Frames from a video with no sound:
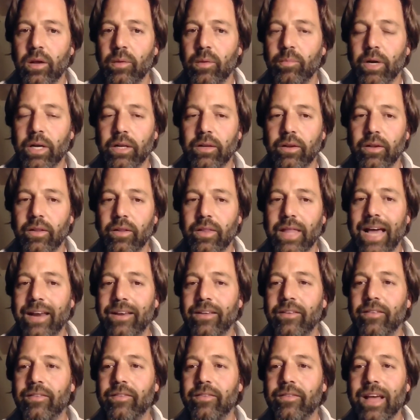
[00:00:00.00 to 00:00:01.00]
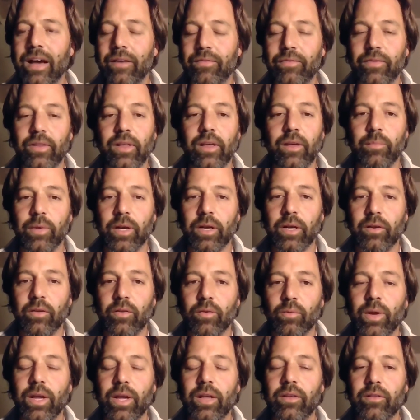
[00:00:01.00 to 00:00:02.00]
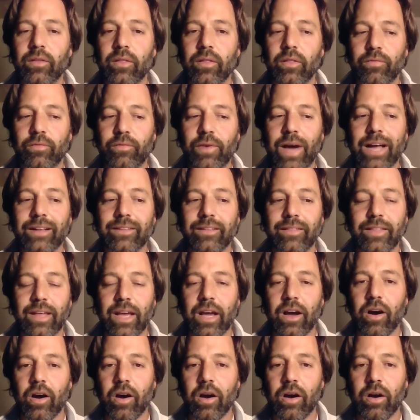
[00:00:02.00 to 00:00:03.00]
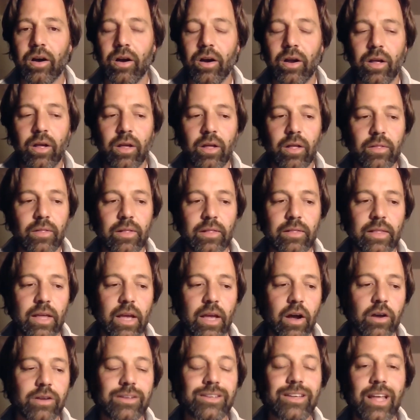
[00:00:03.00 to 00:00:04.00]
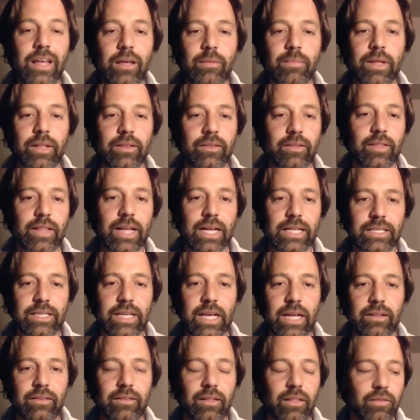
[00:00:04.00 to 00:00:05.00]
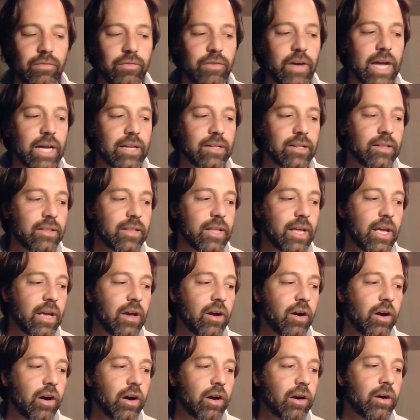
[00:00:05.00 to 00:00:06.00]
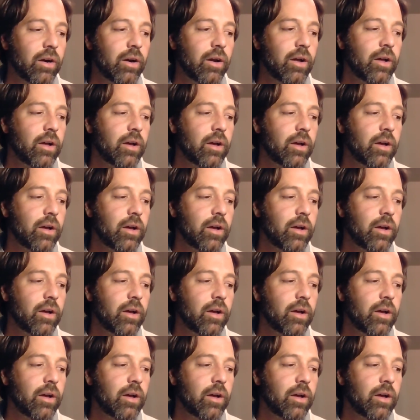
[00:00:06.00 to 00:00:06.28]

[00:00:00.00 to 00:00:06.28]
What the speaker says: But that is definitely, but the fact that they are demons in that sense, that the fact that they are